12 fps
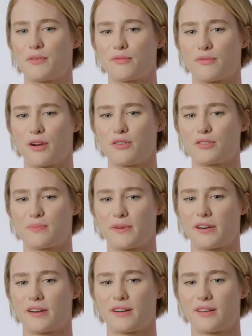Rose
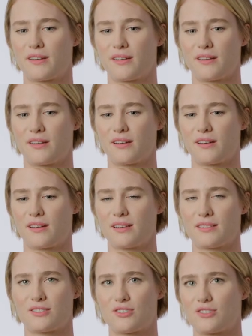Byrne
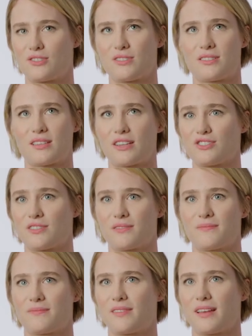is such
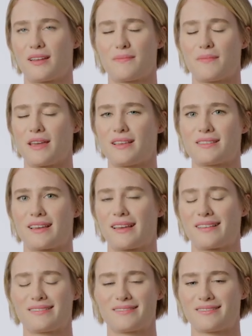a, an
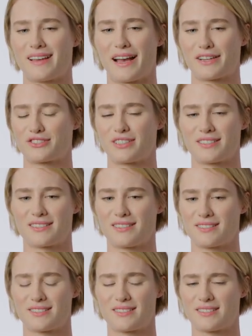amazing actress
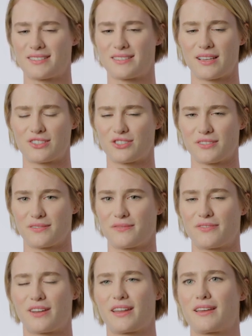and such a
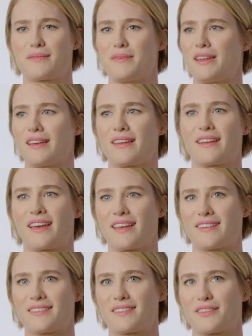funny comedian,
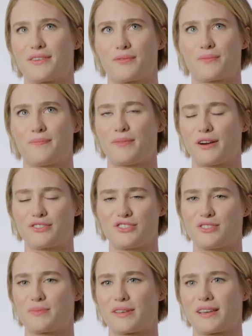and the part
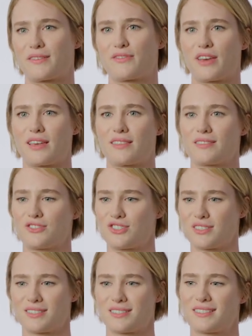she's playing, Faith, is
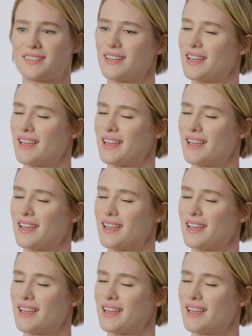just,